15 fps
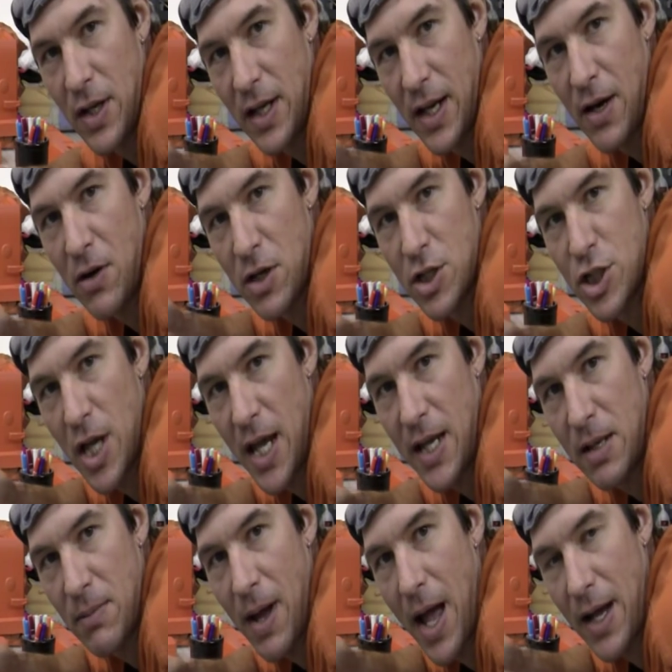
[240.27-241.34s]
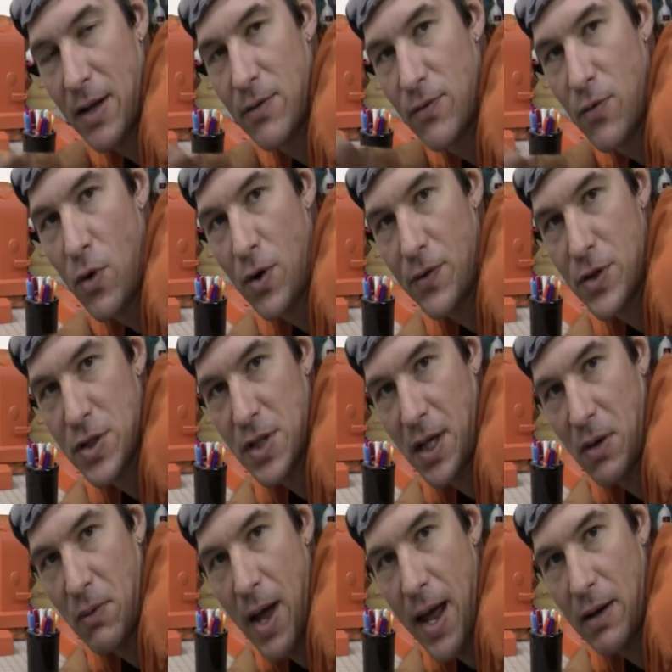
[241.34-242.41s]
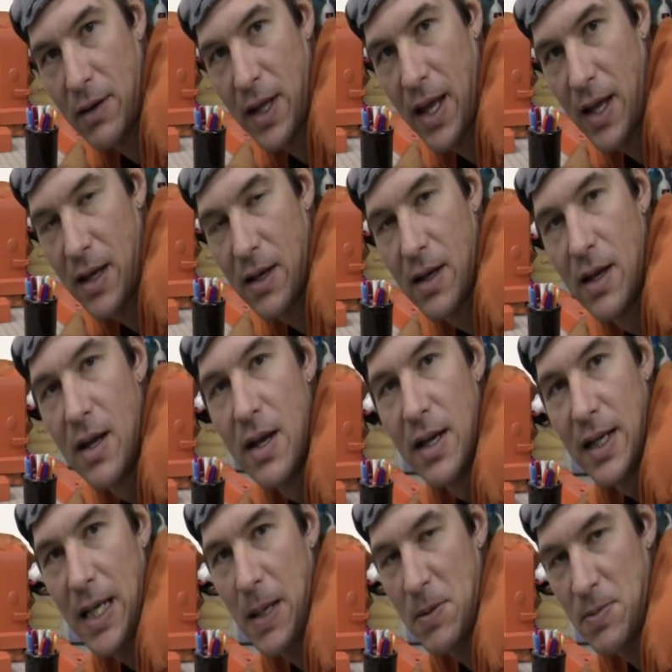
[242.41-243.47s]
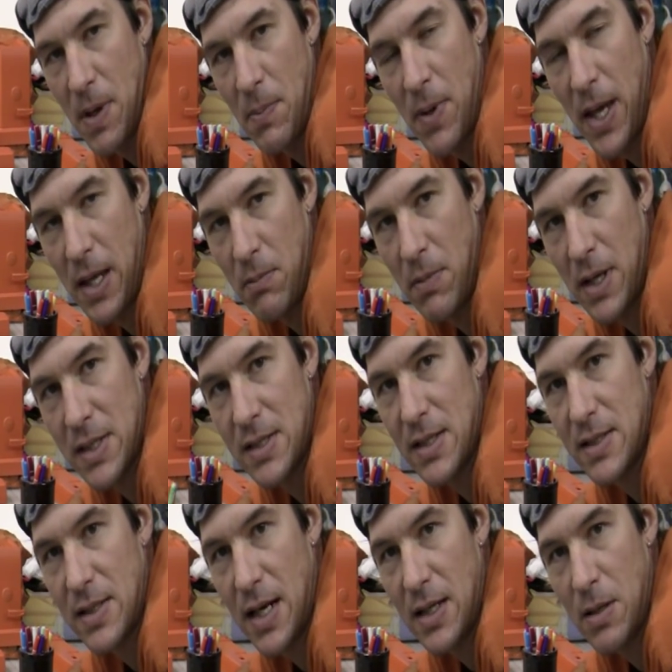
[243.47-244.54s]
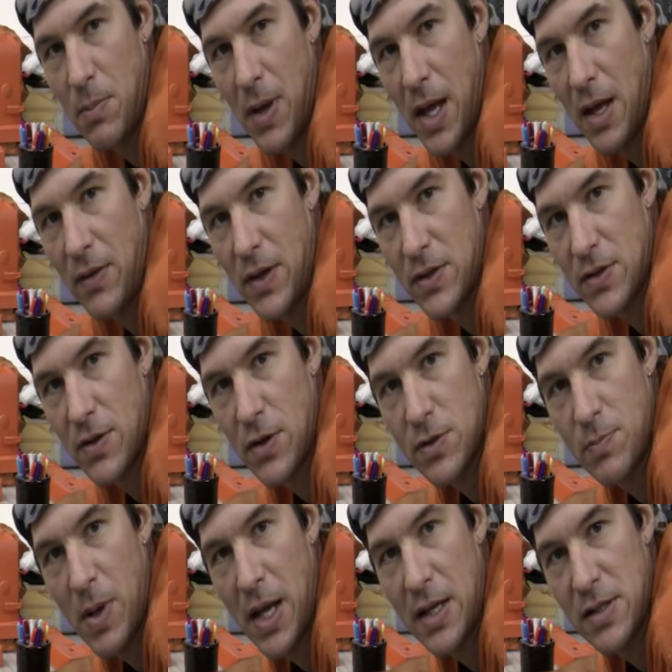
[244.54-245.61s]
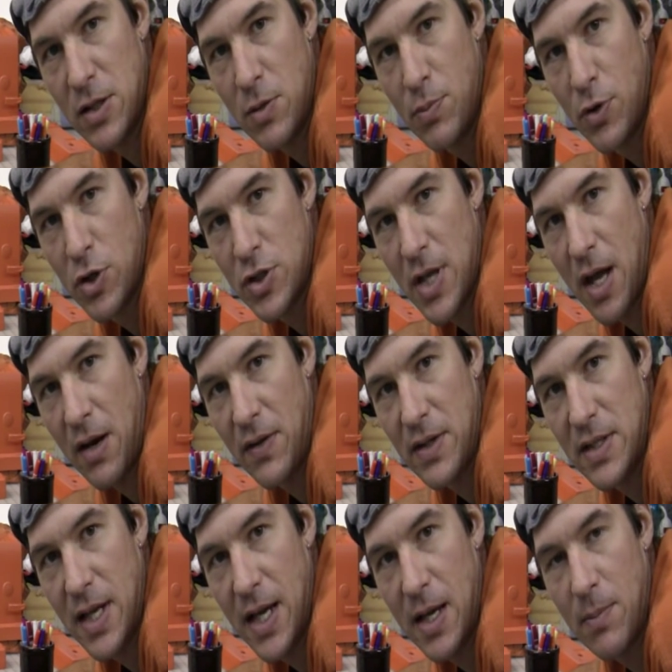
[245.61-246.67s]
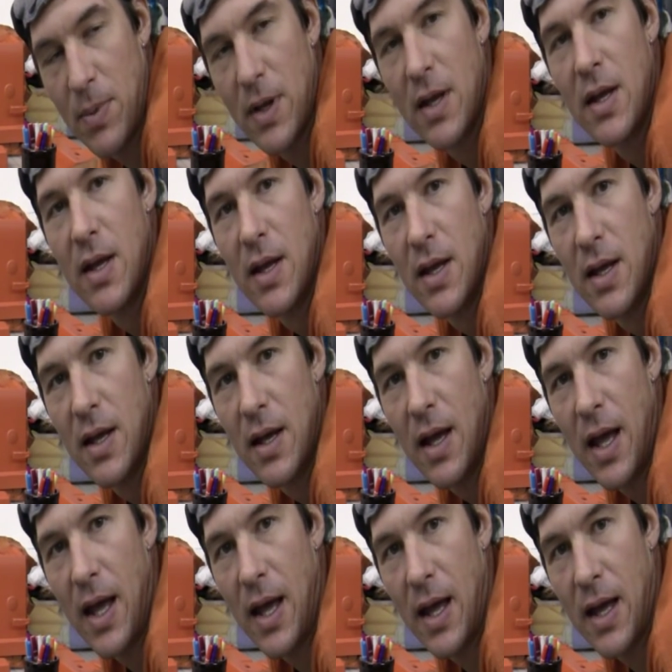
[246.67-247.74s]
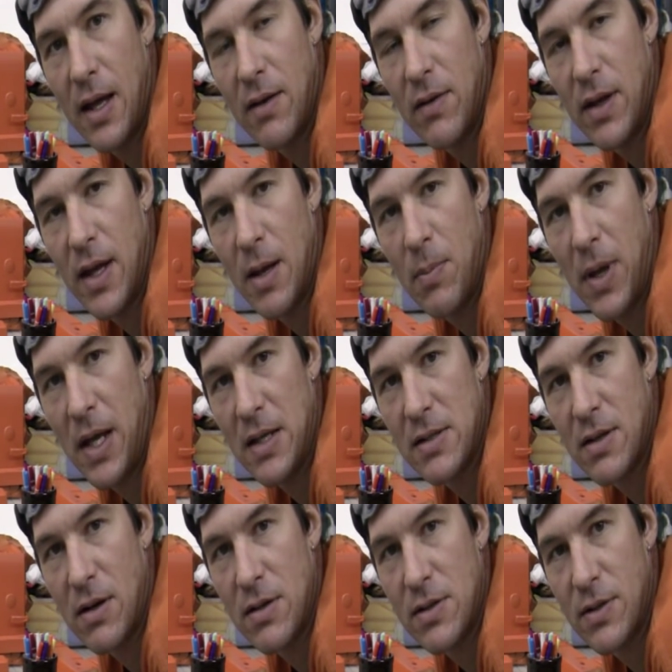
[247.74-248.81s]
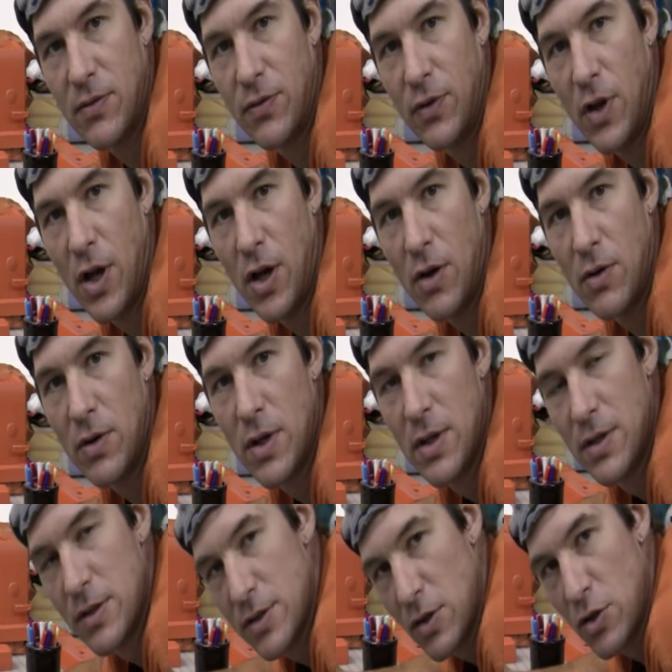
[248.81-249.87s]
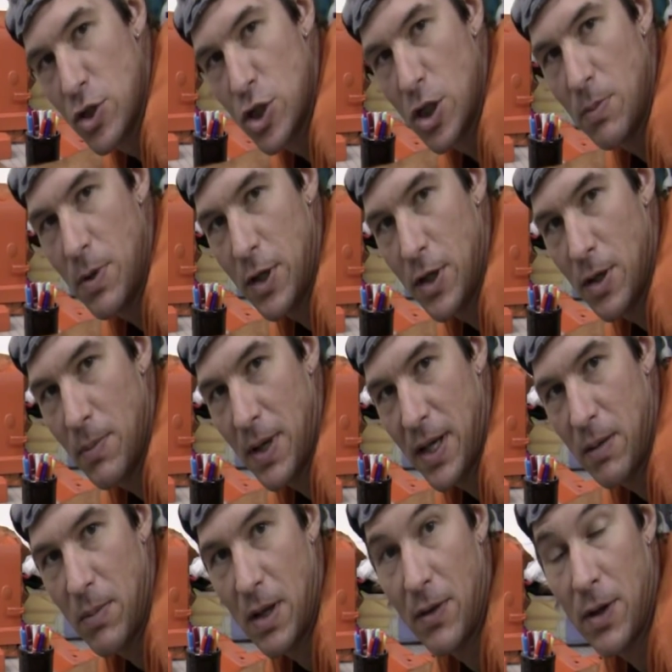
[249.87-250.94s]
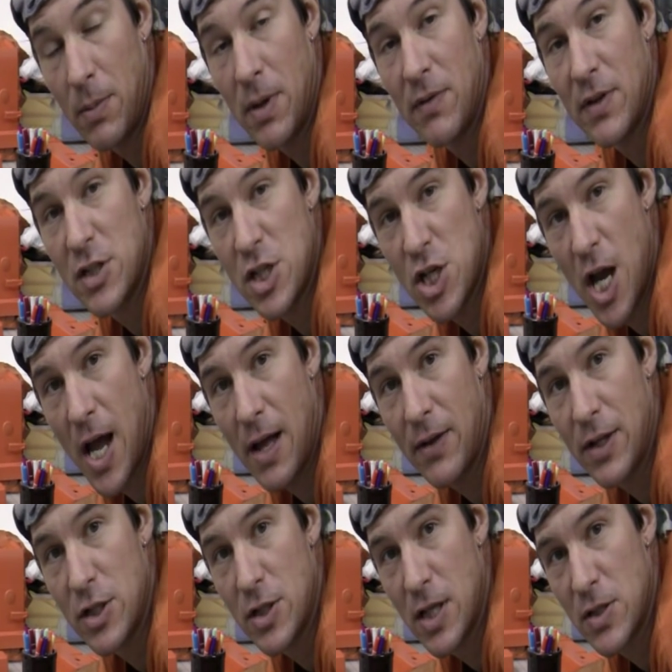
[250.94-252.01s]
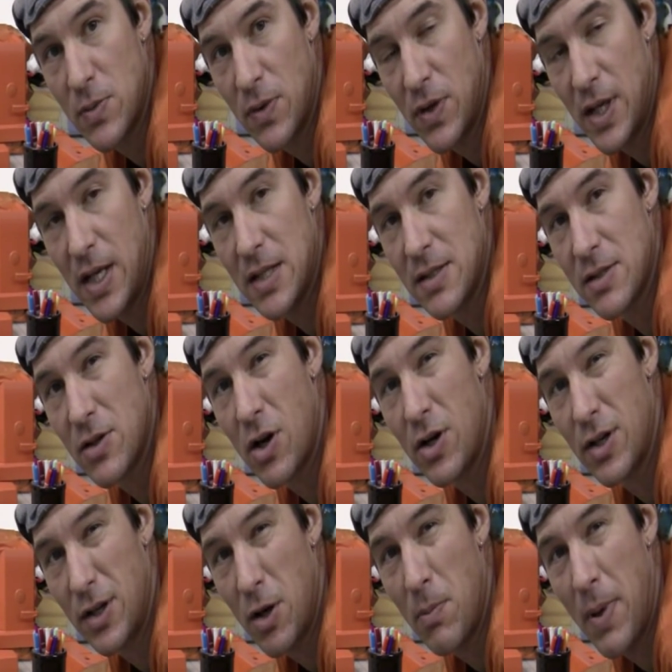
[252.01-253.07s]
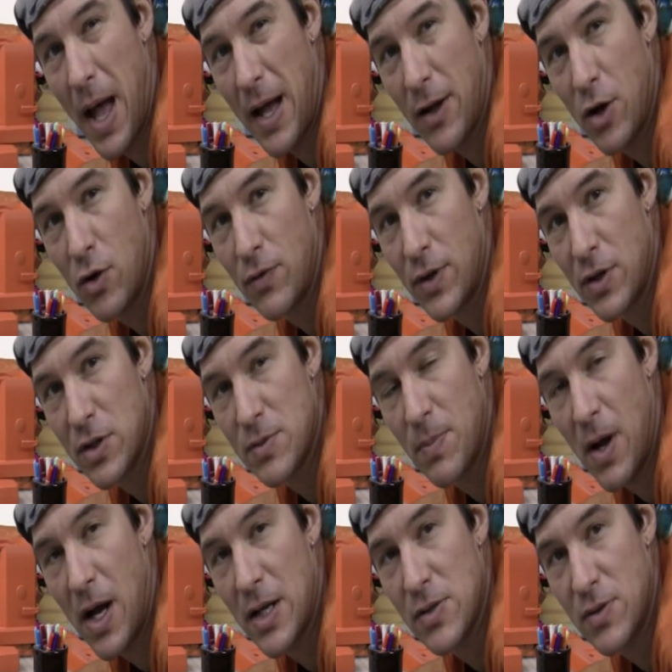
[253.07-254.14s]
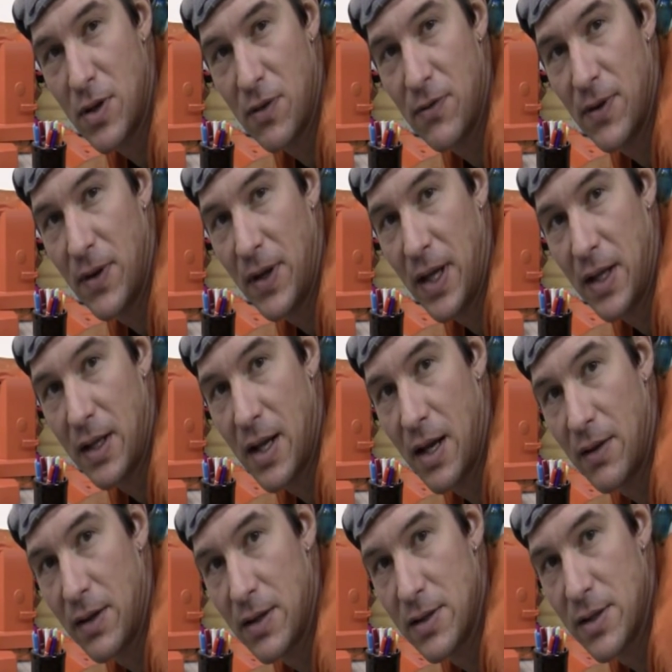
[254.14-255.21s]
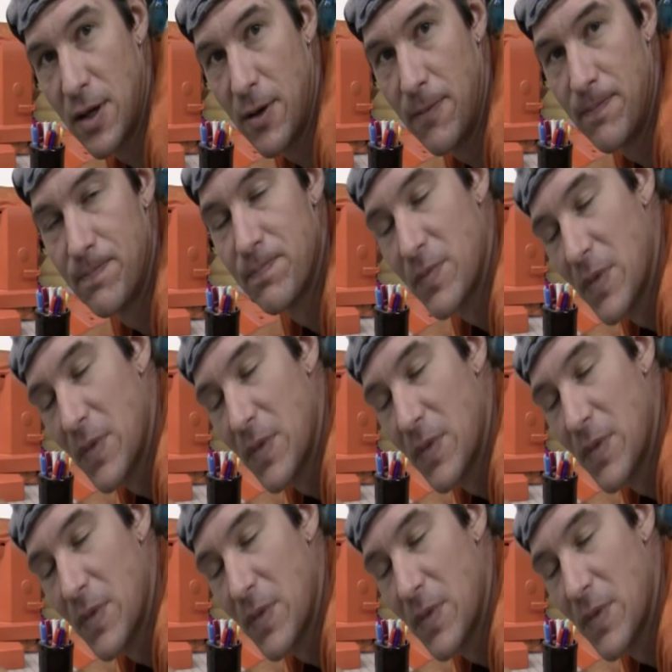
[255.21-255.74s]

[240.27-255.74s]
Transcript: can hear it shaking back and forth just like a rattle can. Keeps my paint mix inside the pen. These are those pens that you push down on the tip and the uh, paint starts to flow. So it should be good, but can be a little bit of a challenge because with these, it's hard to go back over your spots when you're filling in color. So